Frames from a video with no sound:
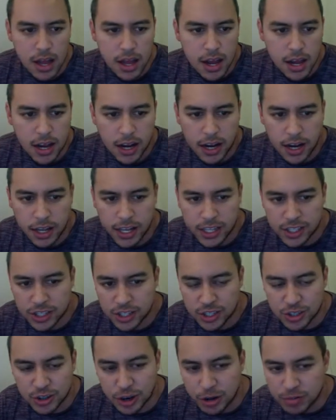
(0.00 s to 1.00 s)
Let's
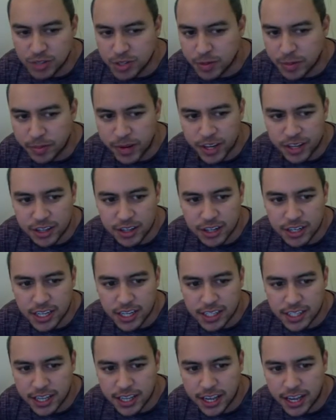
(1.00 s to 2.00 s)
just hope Jimmy Butler
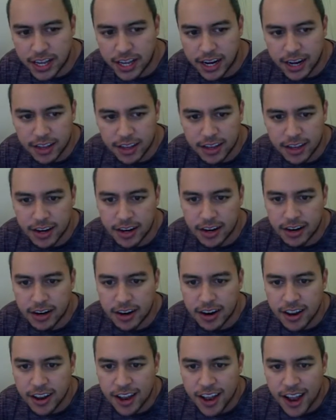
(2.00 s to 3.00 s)
gets the hell out of there.
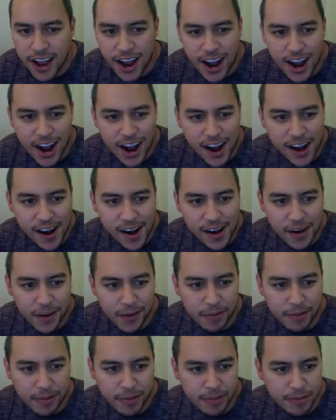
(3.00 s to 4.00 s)

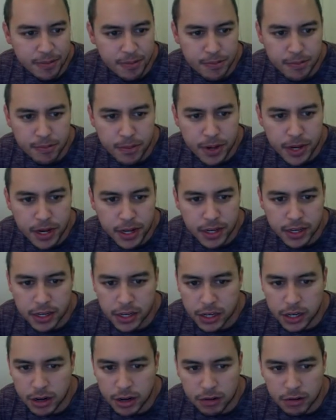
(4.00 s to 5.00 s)
But, you
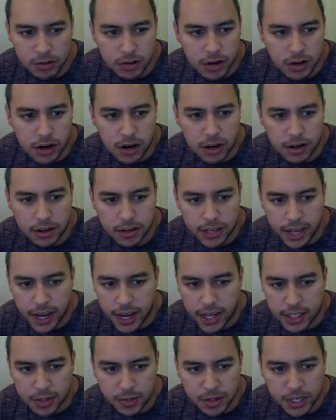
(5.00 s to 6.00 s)
know,
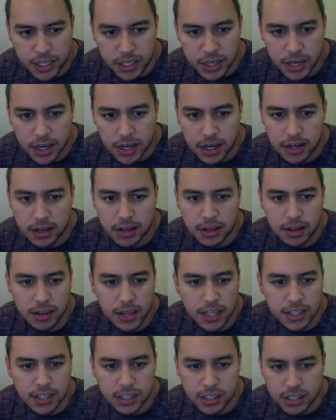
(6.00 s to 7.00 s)
Kat's pretty young.
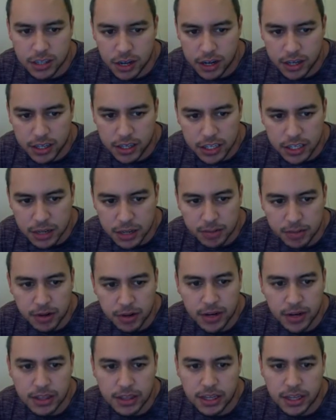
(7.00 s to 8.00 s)
That's a solid keeper
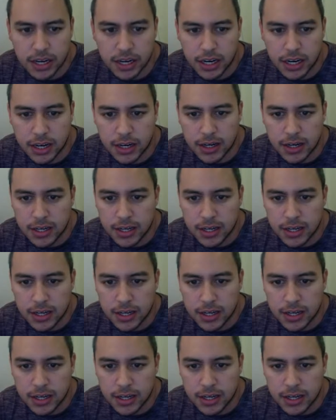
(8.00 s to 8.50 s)
right there.